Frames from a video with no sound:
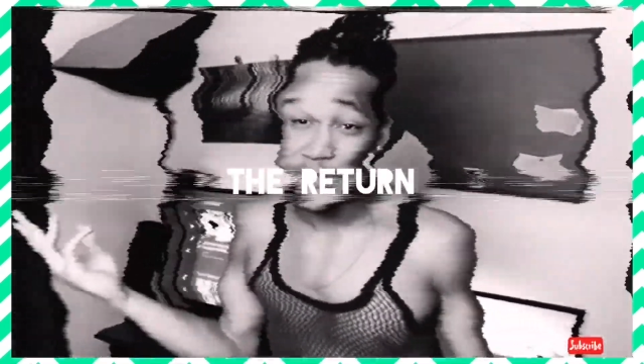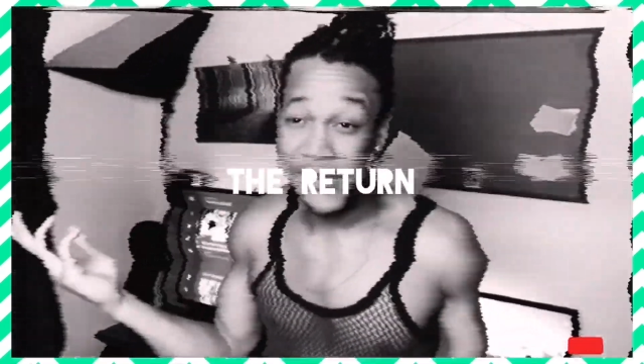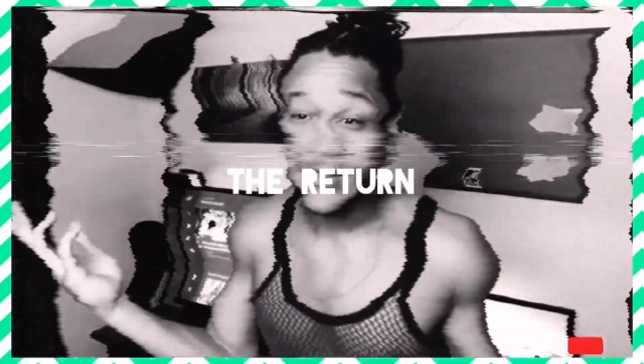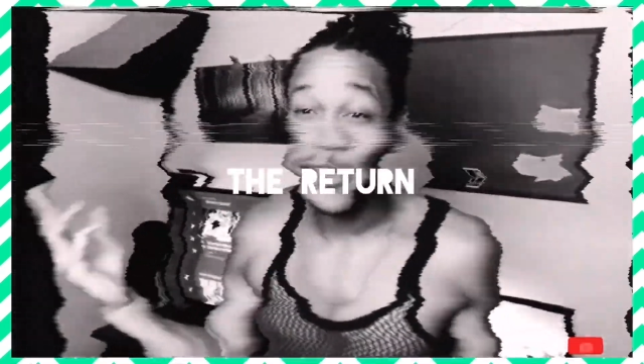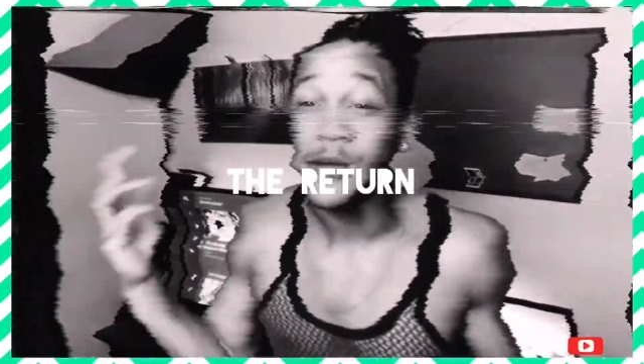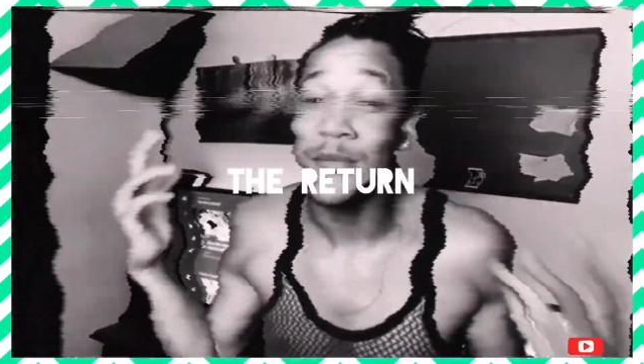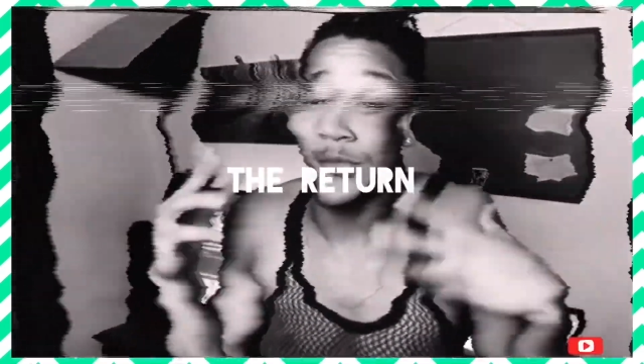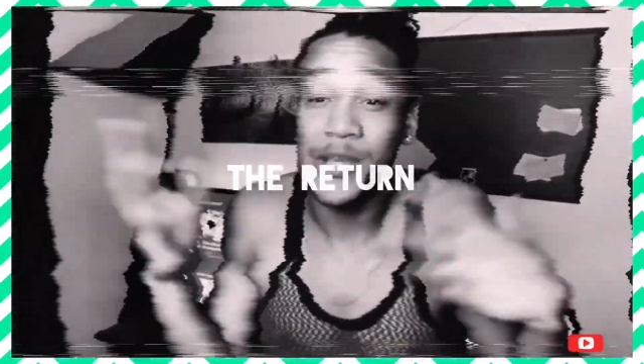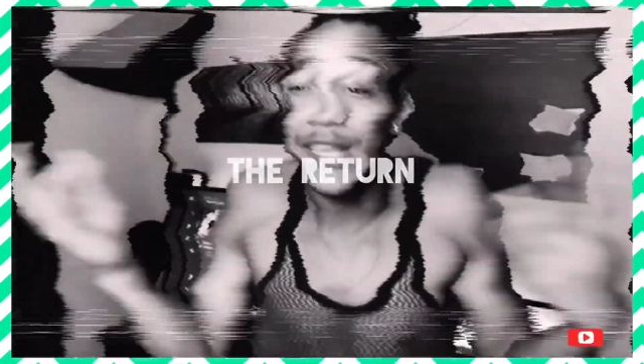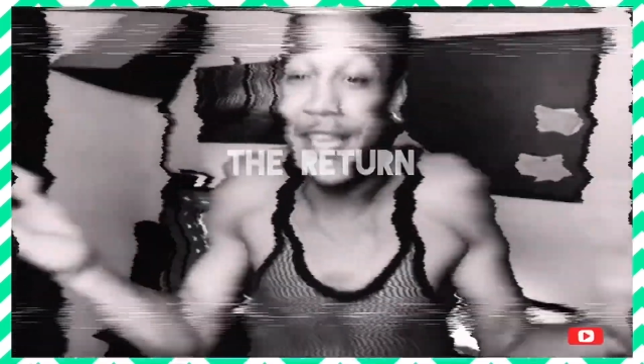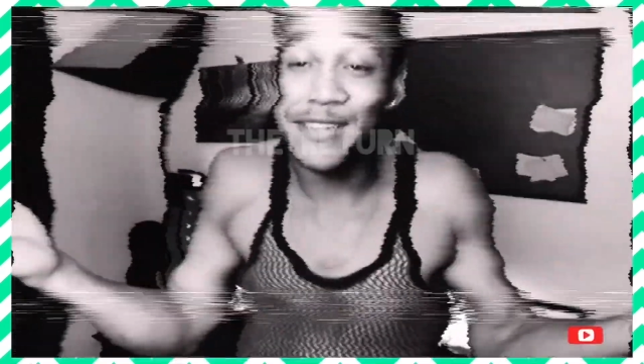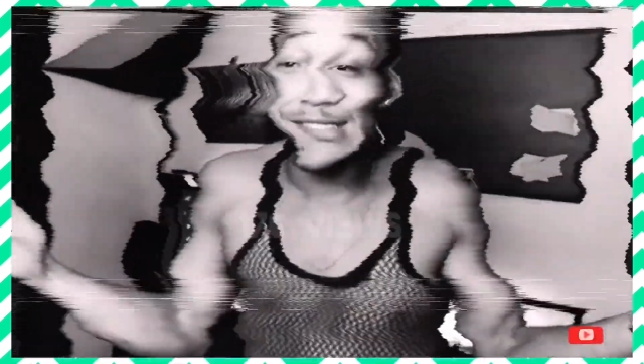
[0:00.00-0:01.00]
the
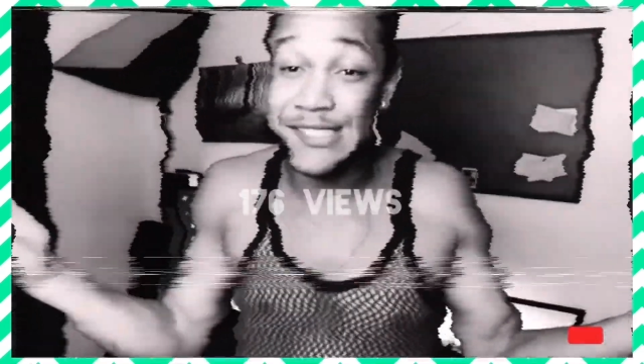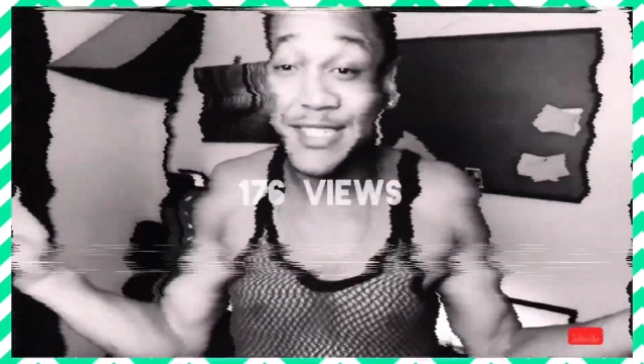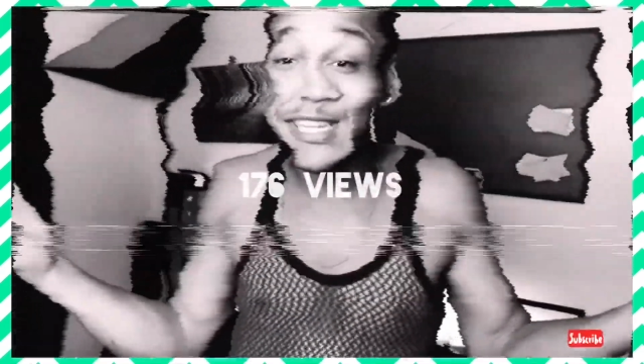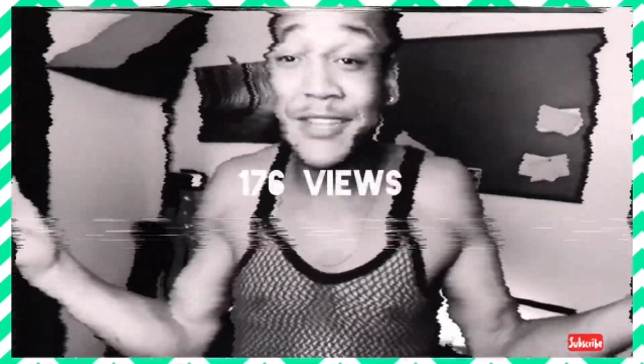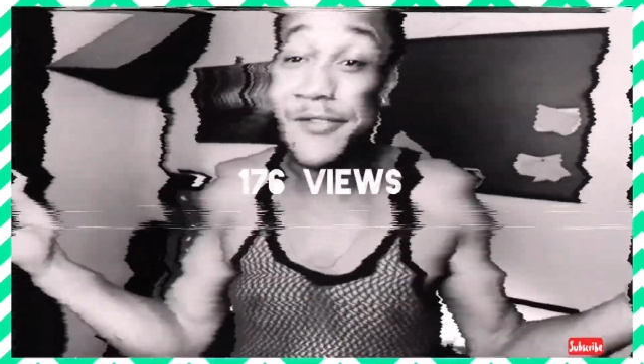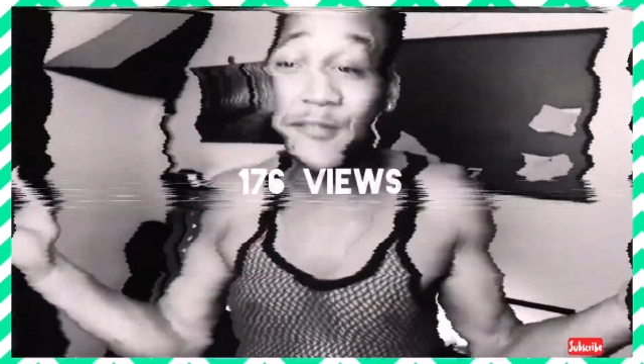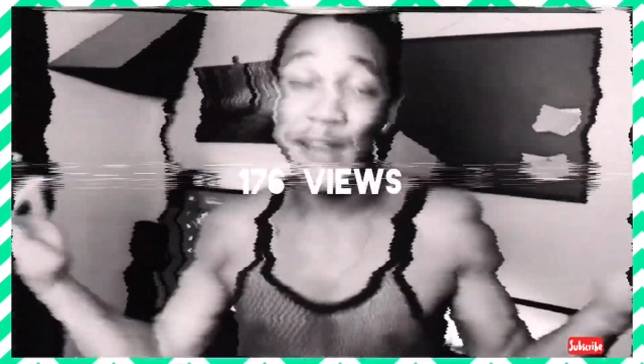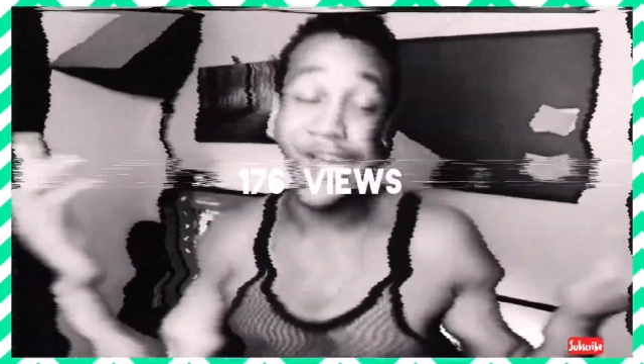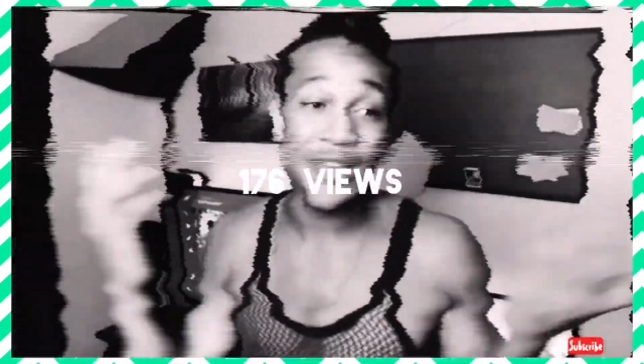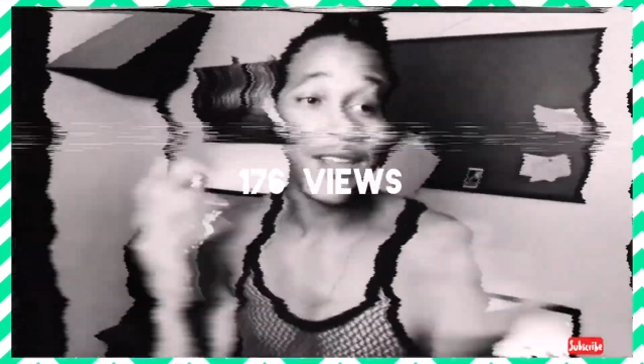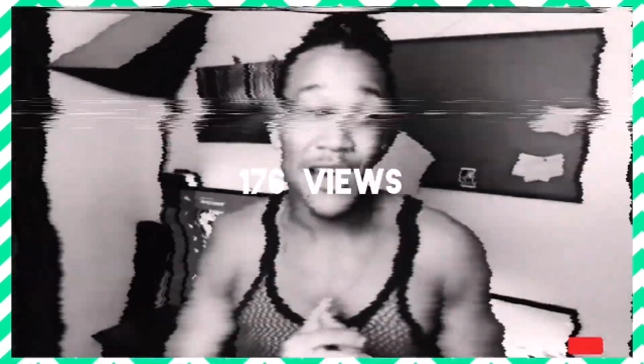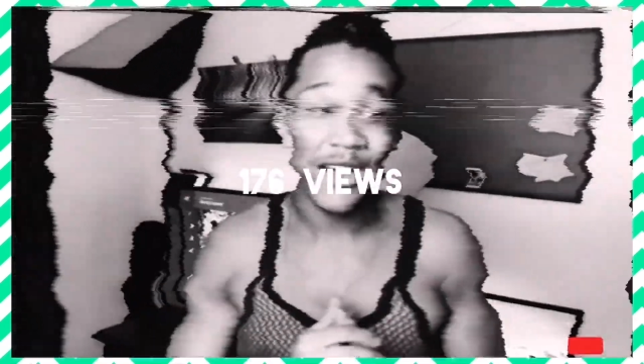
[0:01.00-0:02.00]
perfect
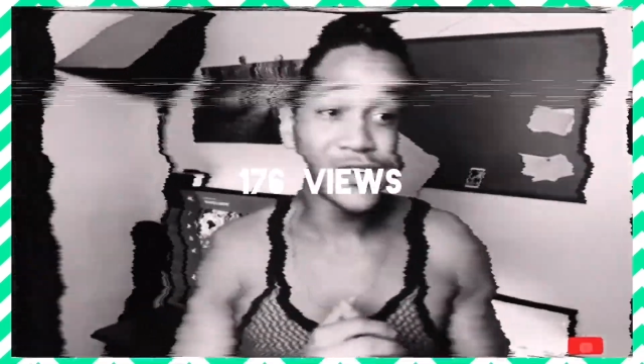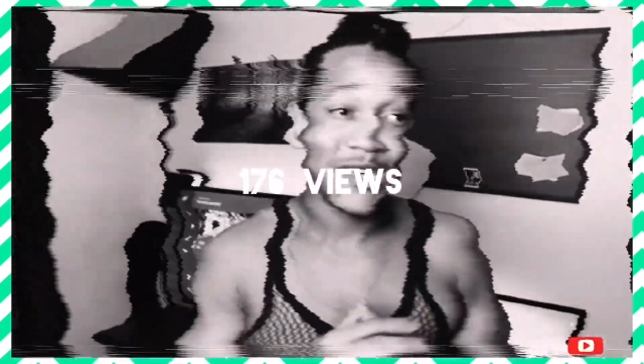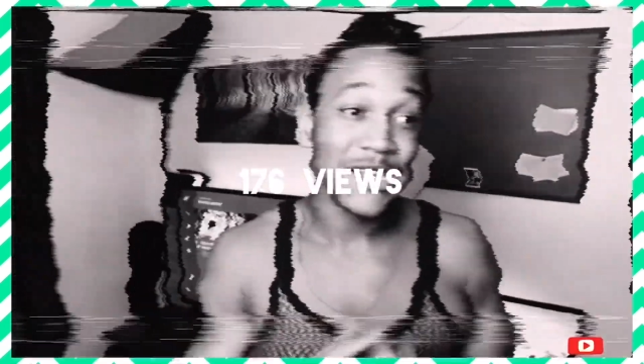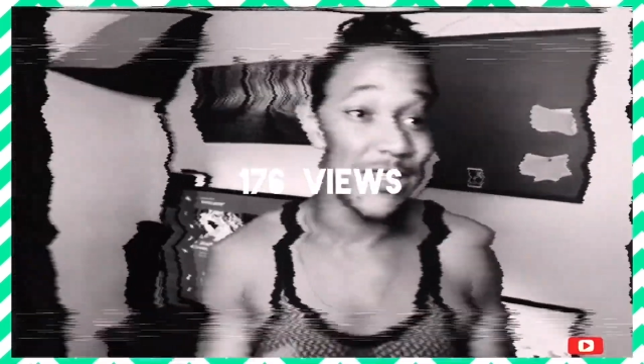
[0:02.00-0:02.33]
moment,